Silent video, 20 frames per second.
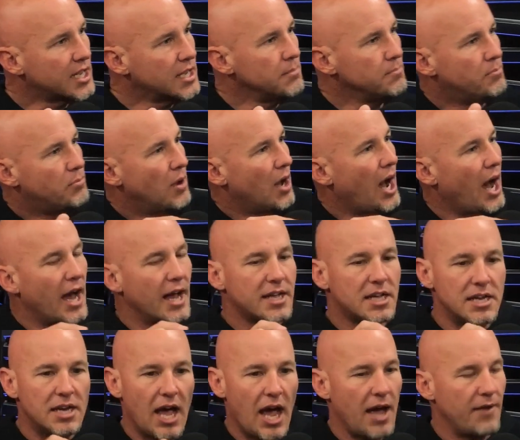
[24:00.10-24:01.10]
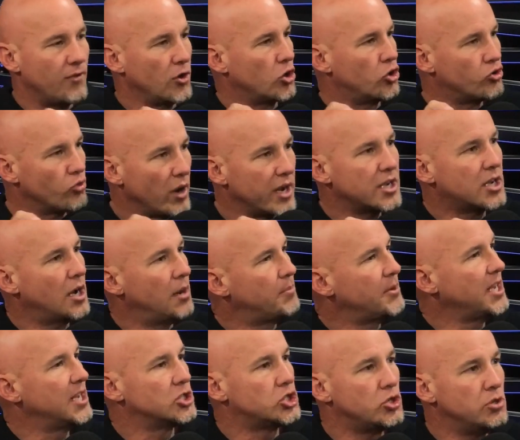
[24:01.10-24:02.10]
can, mm. I can have a great
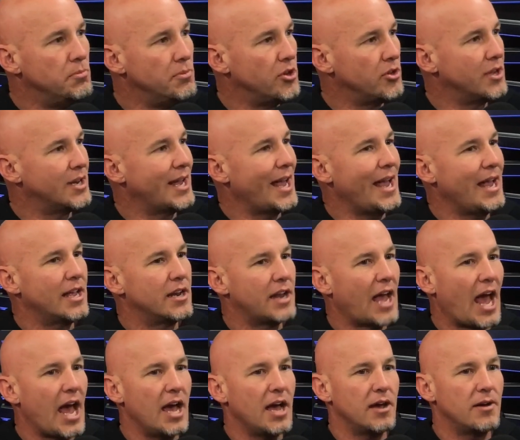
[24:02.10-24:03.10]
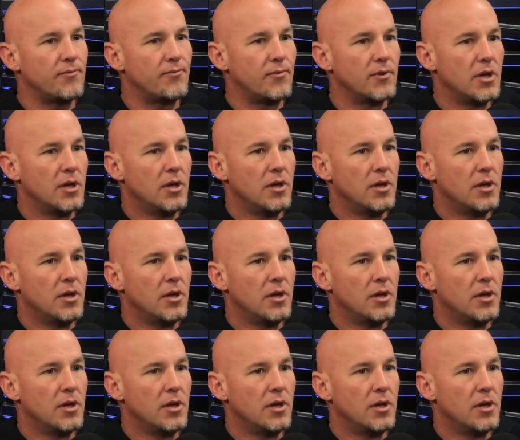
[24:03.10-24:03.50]
company at two million dollars and have